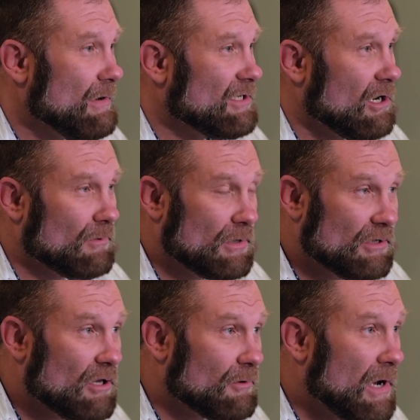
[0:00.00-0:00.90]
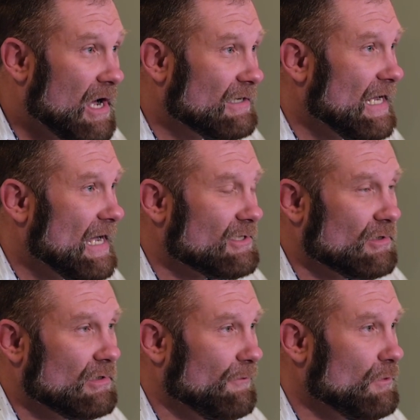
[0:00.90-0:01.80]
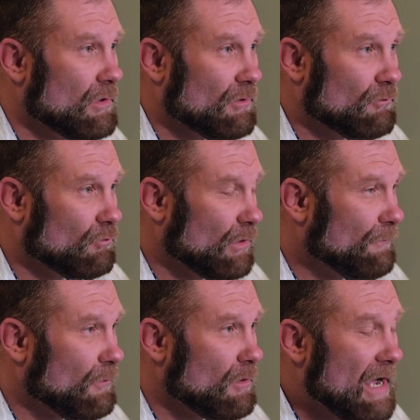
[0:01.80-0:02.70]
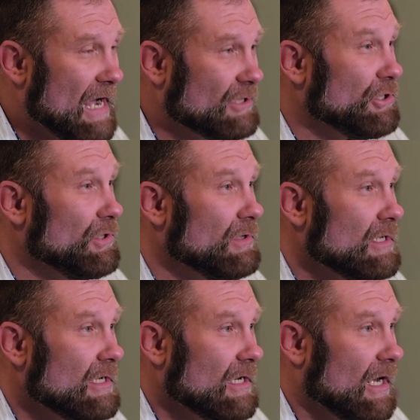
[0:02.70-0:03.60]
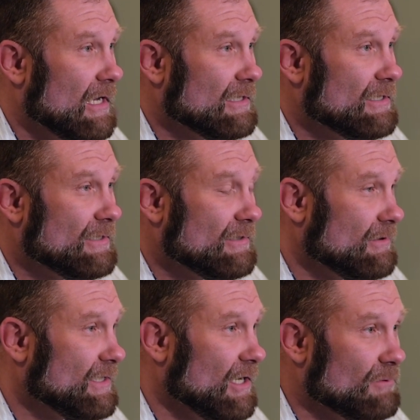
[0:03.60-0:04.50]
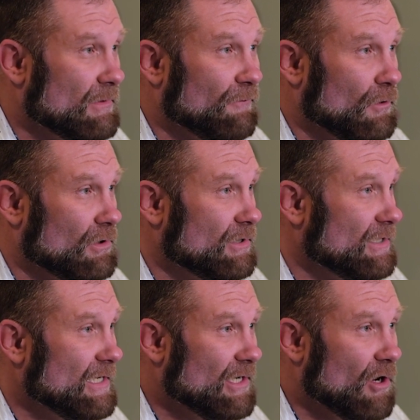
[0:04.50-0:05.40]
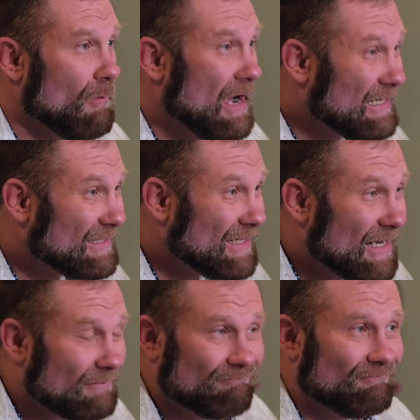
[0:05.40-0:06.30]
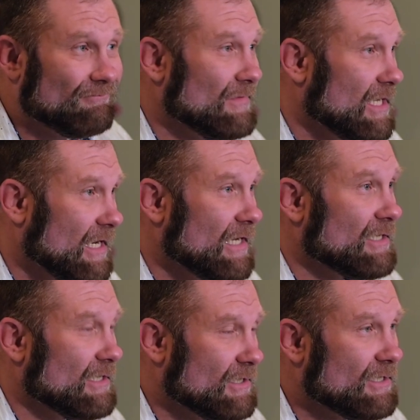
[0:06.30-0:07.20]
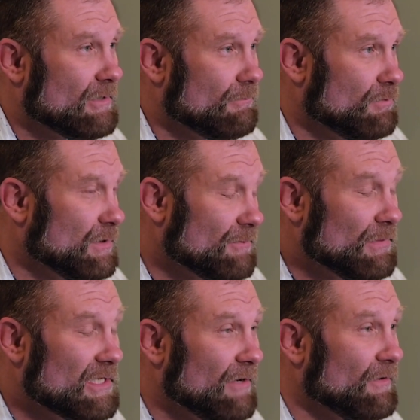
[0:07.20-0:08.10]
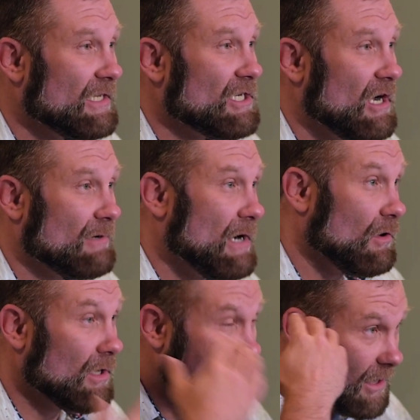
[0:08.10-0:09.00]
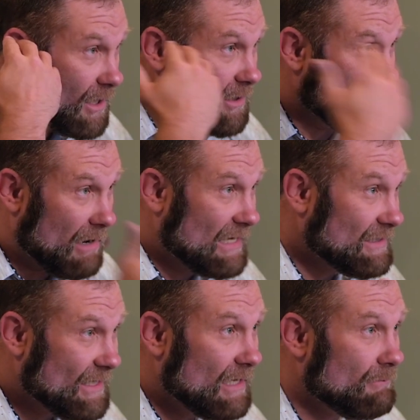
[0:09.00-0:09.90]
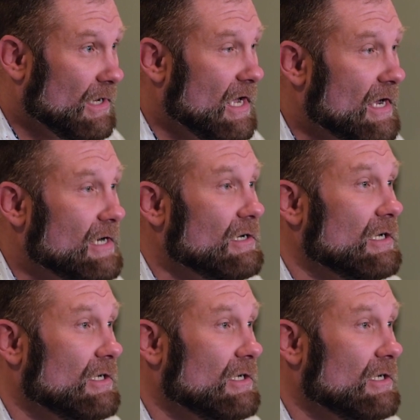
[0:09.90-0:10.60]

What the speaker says: I talk about another podcast, if you want to refer back to salesman versus CEO mindset. It's specifically talking about the mindset behind,